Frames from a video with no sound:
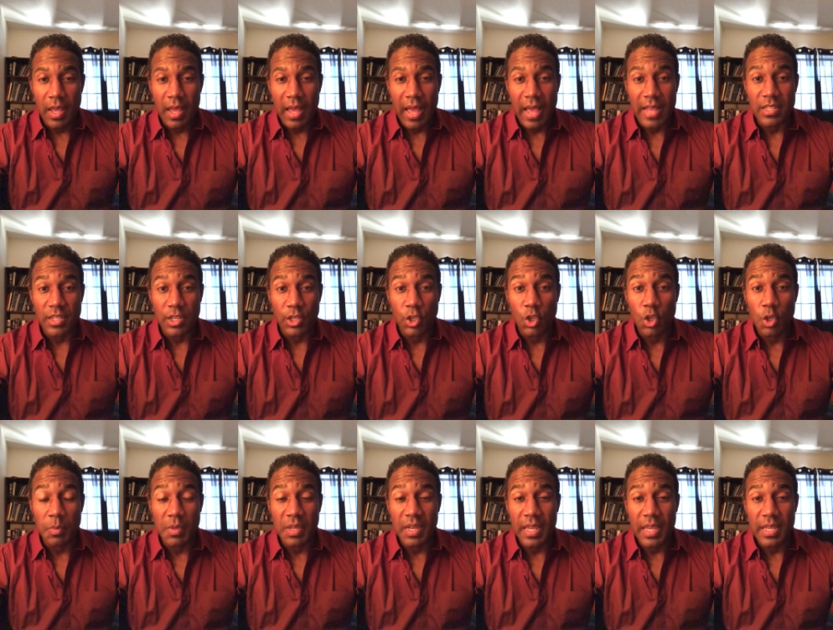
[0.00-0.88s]
has an
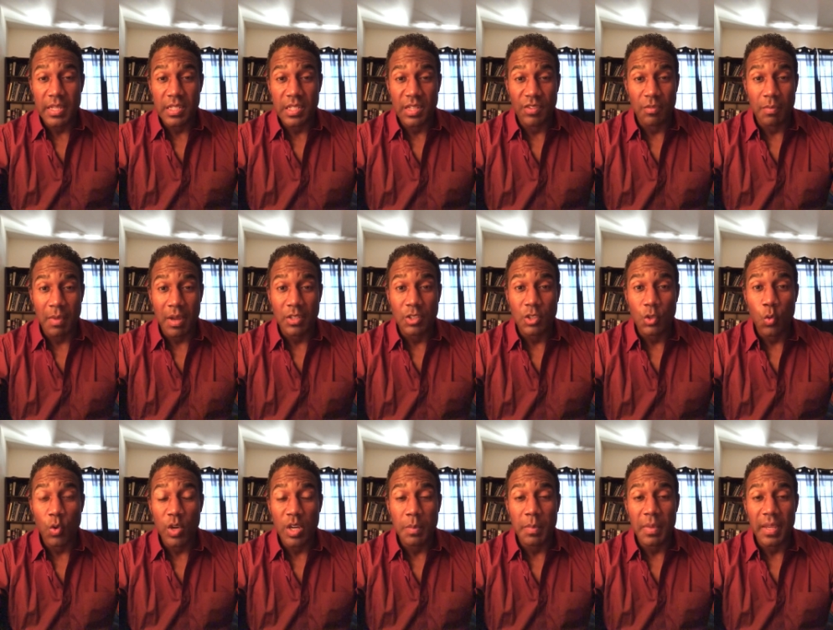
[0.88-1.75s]
accumulation of about
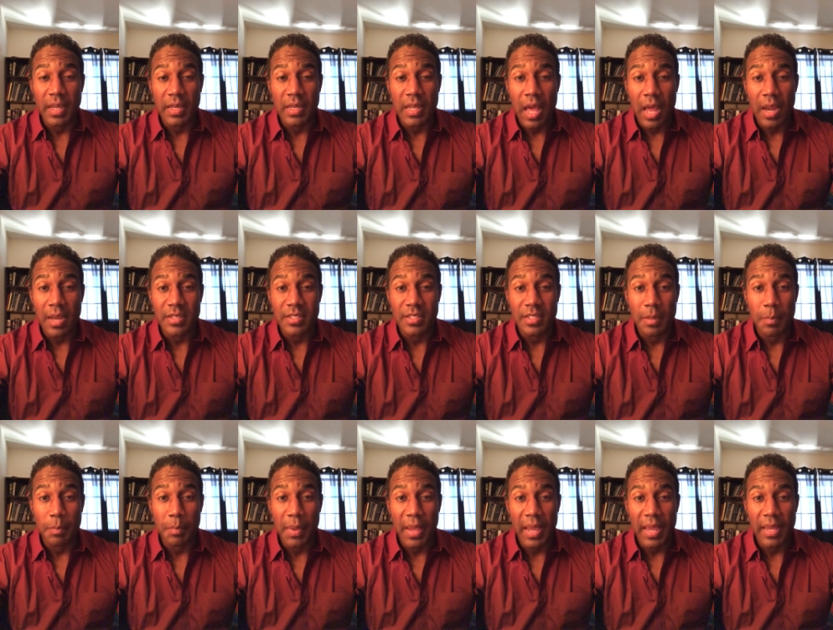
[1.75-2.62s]
$20 million in the
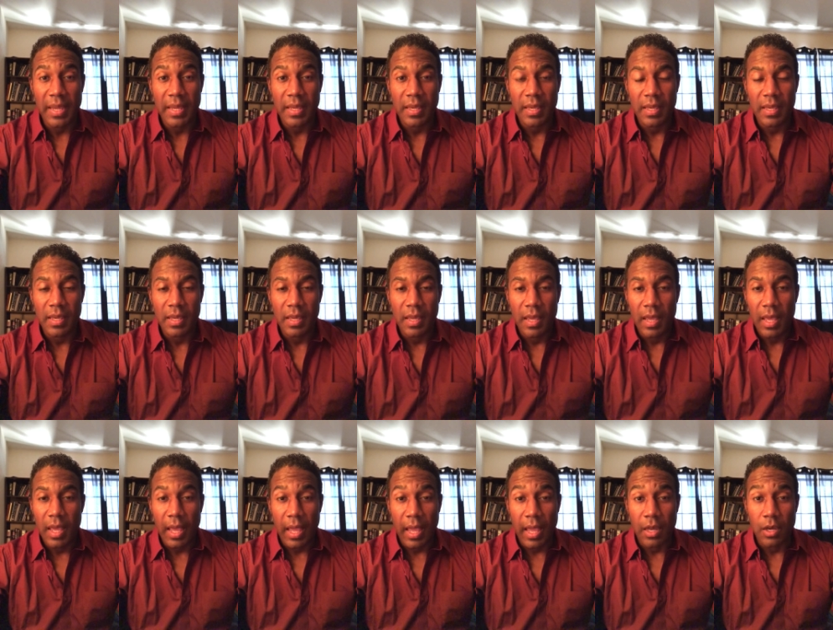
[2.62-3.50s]
bank,
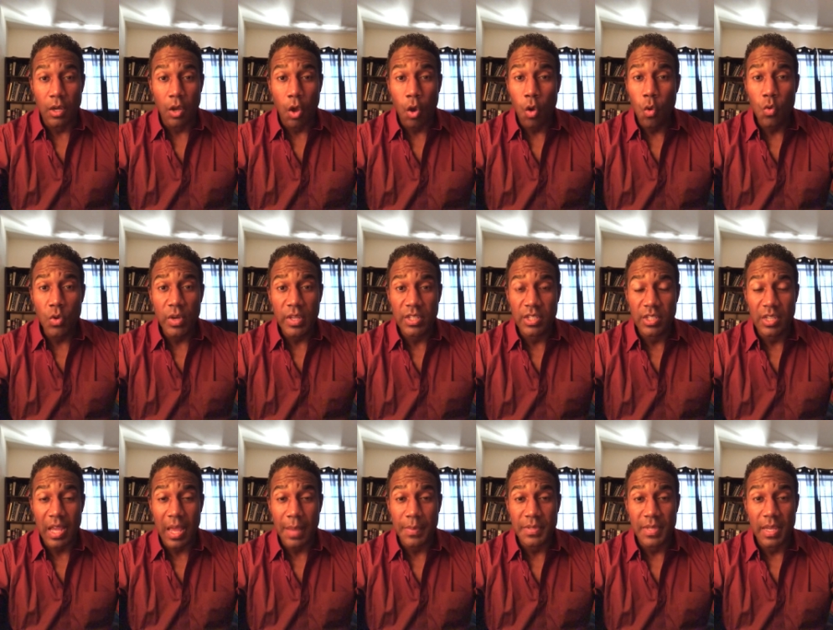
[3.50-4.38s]
and only
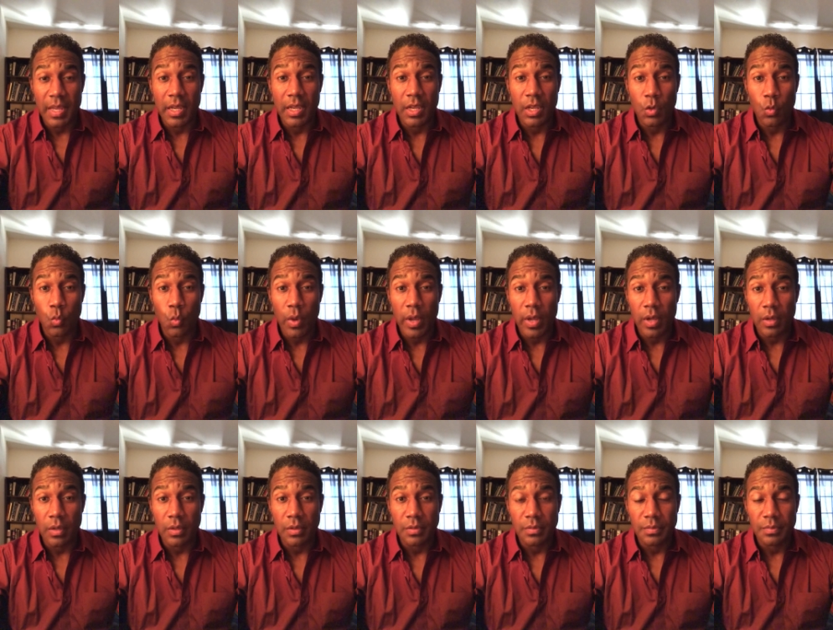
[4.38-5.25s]
shops at
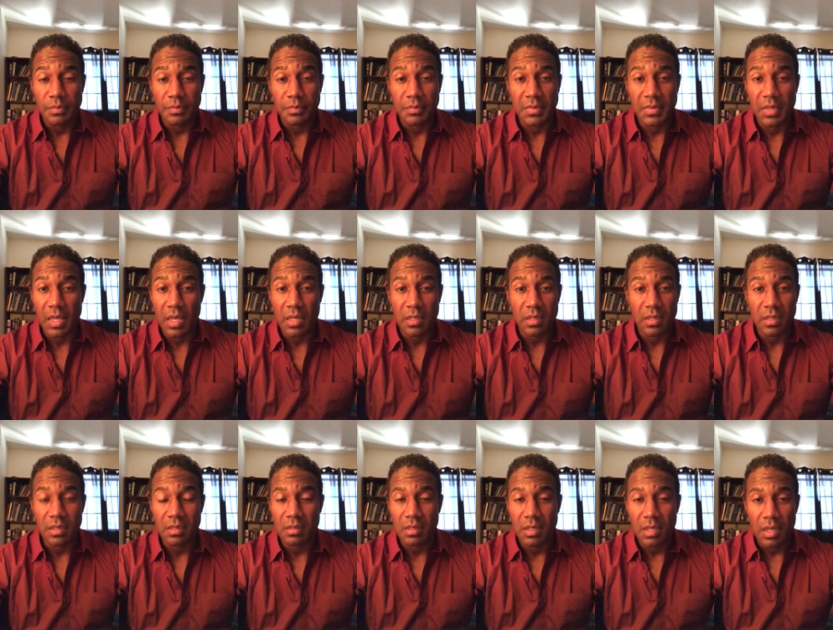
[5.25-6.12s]
Goodwill.
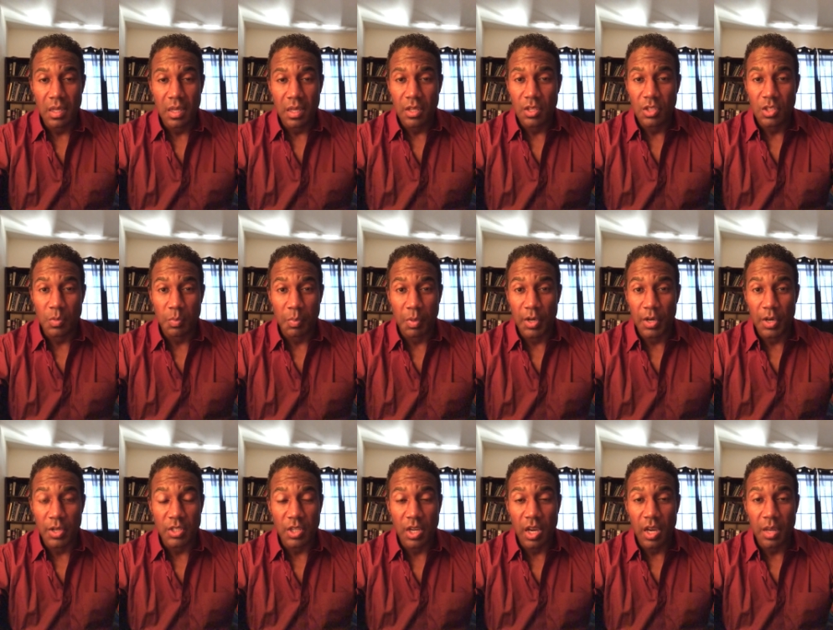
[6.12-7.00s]
Doesn't
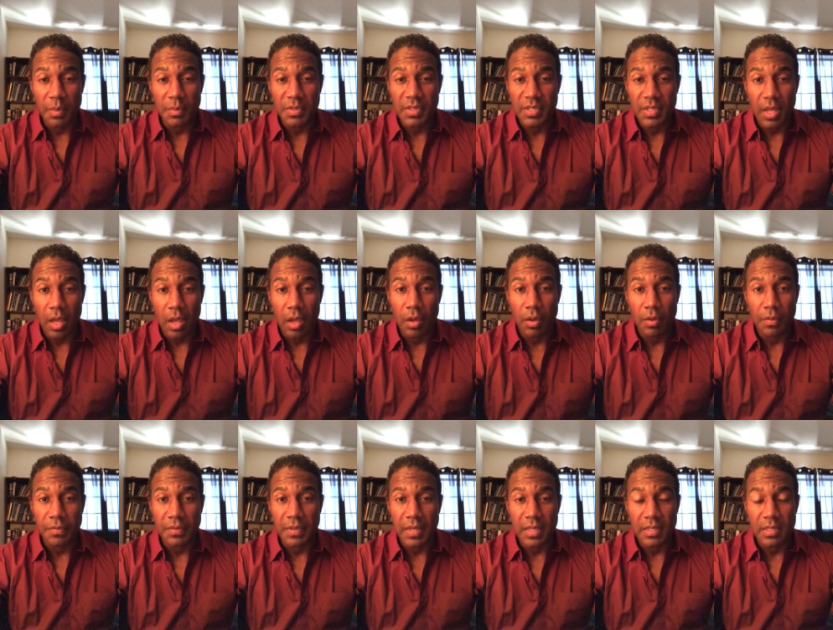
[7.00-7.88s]
splurge on
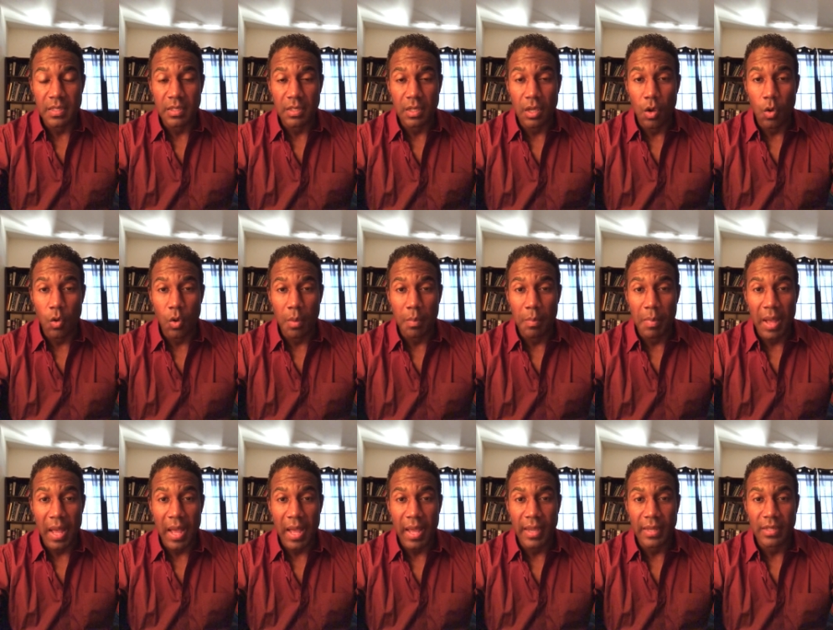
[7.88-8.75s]
himself, doesn't go and
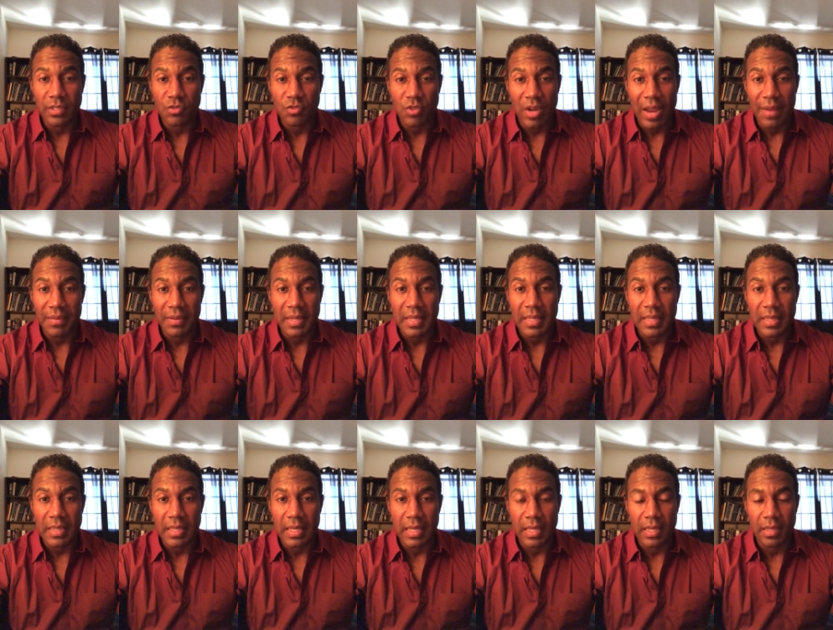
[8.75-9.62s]
buy extravagant
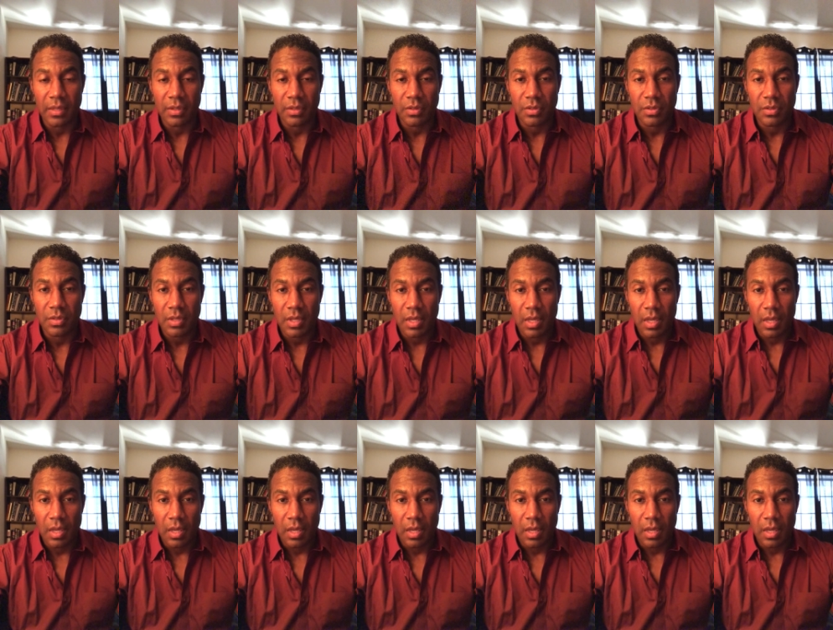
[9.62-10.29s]
things,